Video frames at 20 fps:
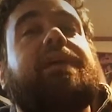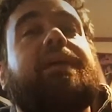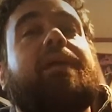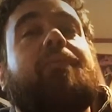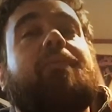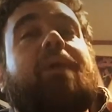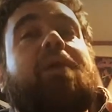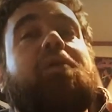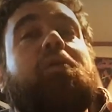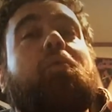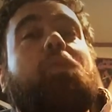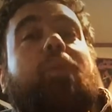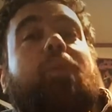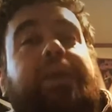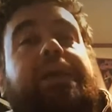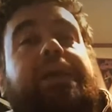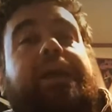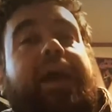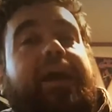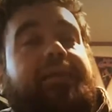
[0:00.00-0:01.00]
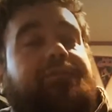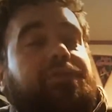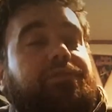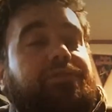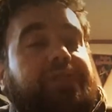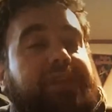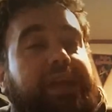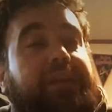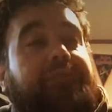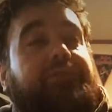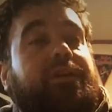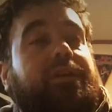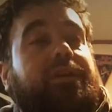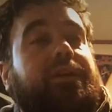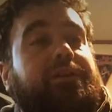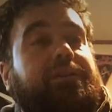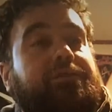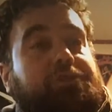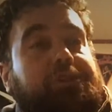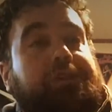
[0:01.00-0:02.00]
and about a week after
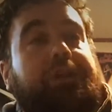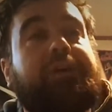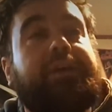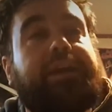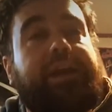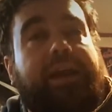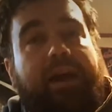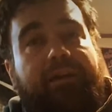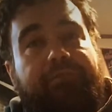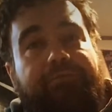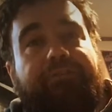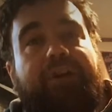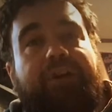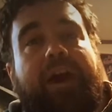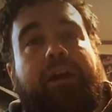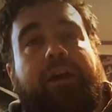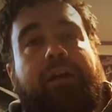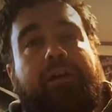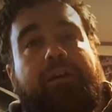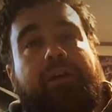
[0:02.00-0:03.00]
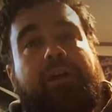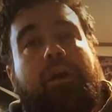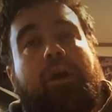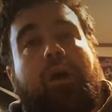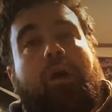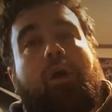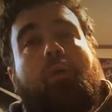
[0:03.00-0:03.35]
David and Shiri got fired,